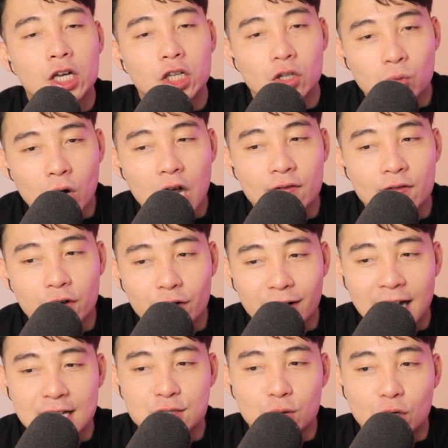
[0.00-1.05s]
you won't even
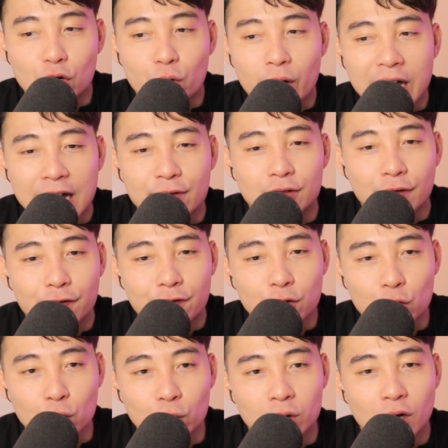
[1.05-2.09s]
realize you crave the
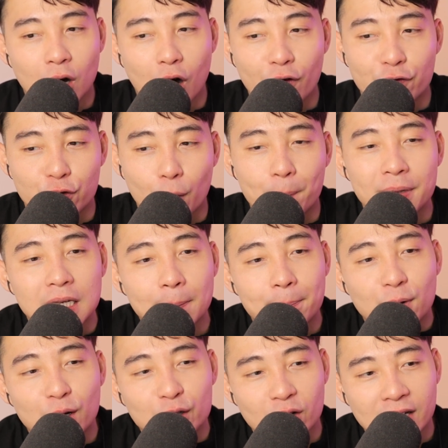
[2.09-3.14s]
food of your
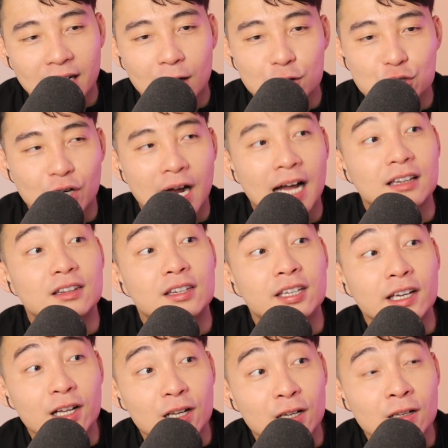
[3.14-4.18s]
people and your culture
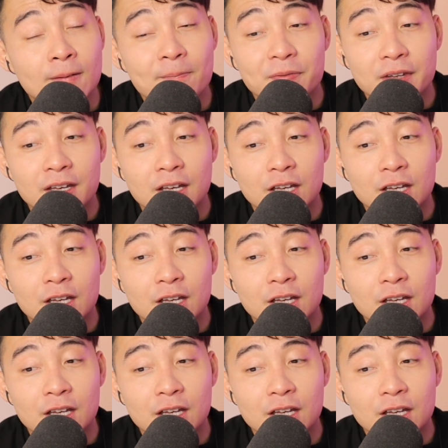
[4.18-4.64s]
until